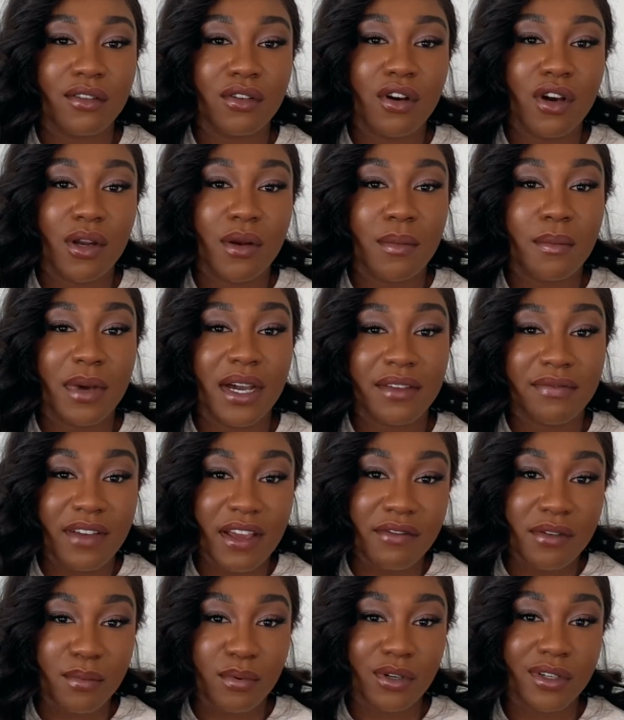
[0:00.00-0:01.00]
on my
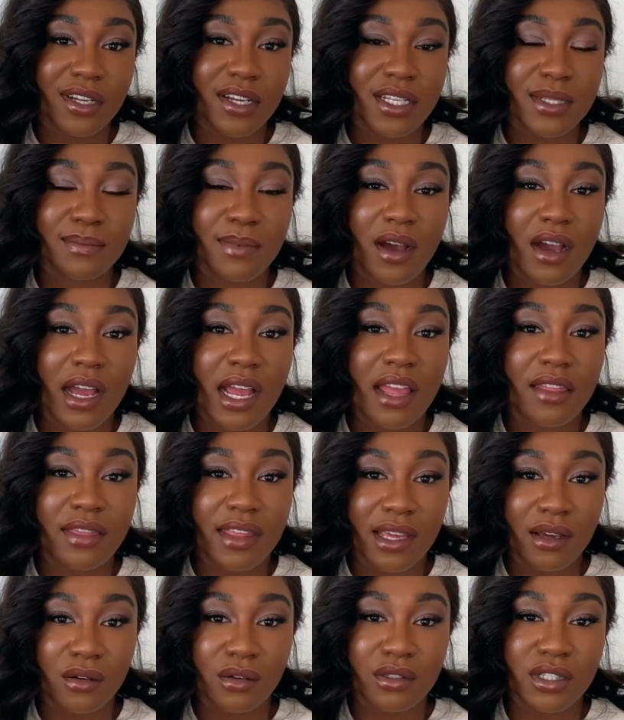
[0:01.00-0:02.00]
favourite products by The
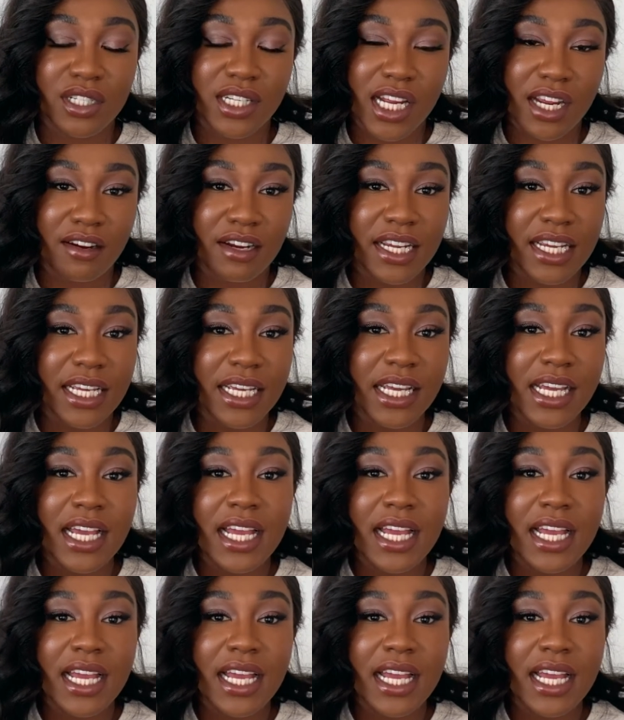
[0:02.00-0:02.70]
Ordinary.